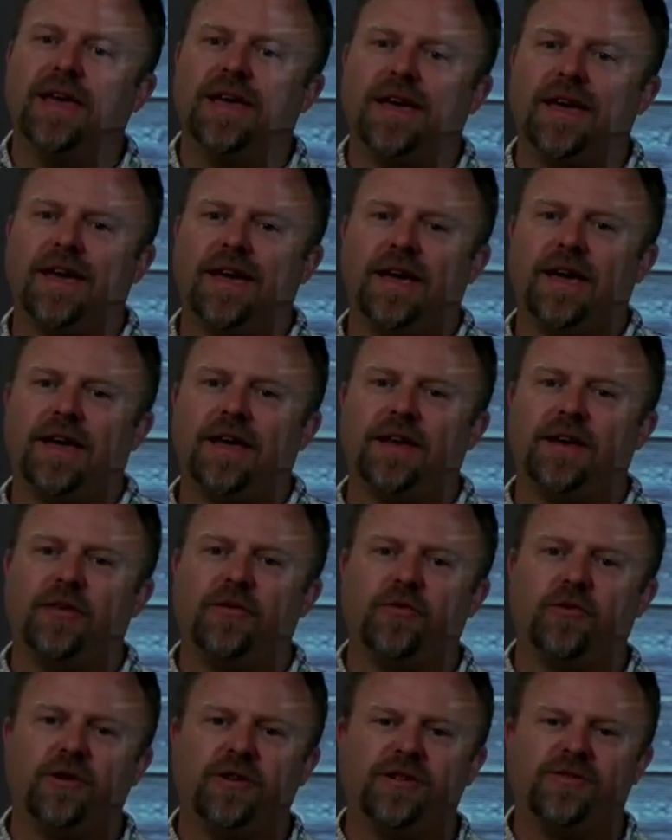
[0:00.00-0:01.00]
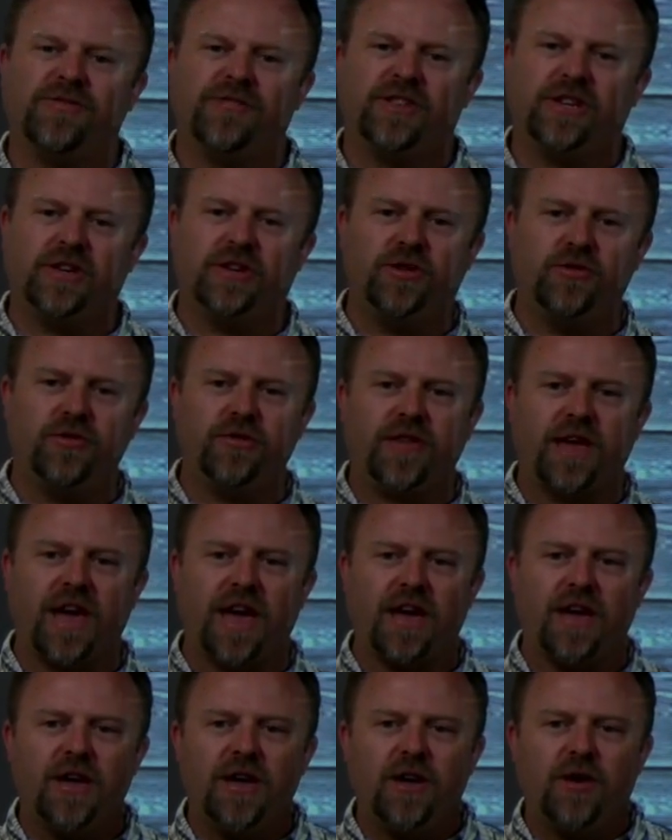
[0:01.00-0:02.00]
And in order to do
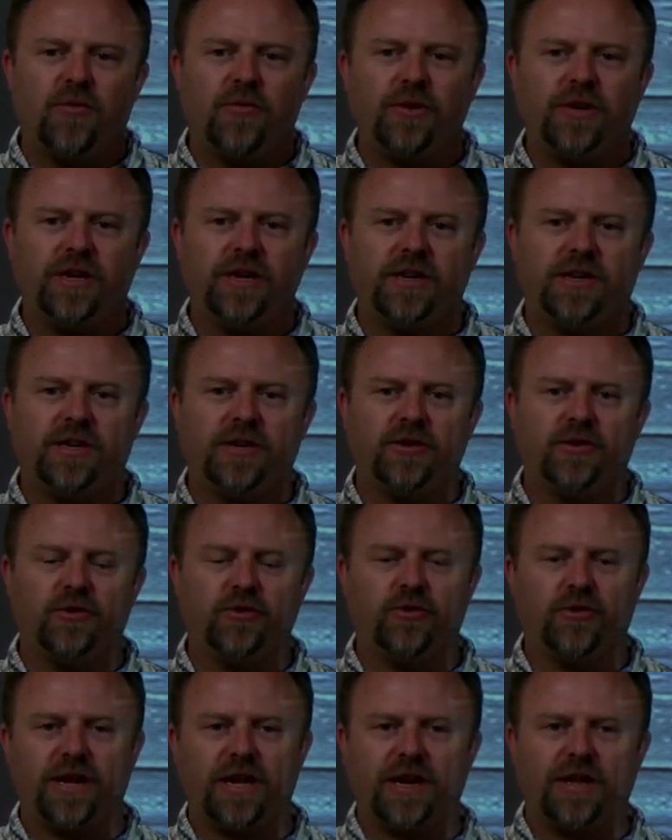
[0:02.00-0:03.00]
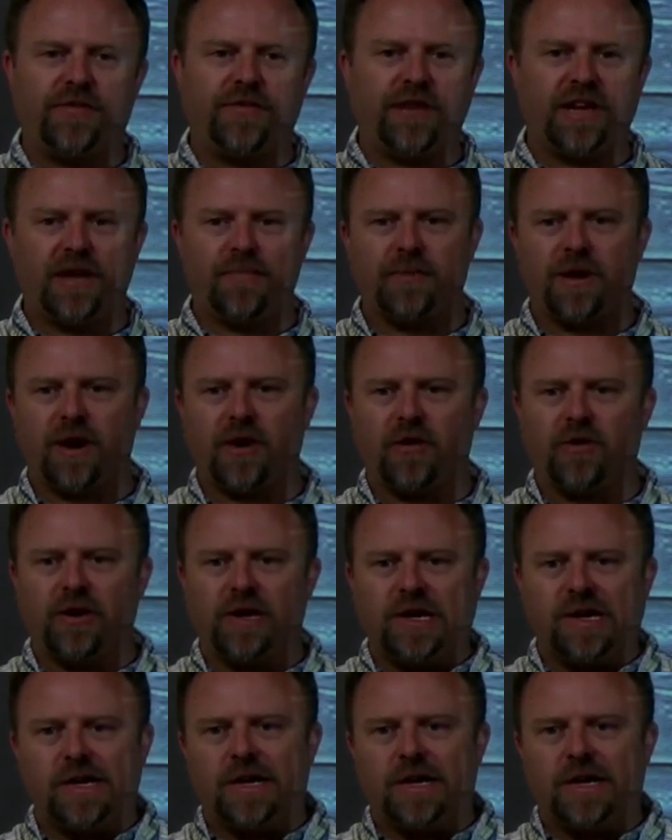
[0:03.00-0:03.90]
that, we need to kind of think about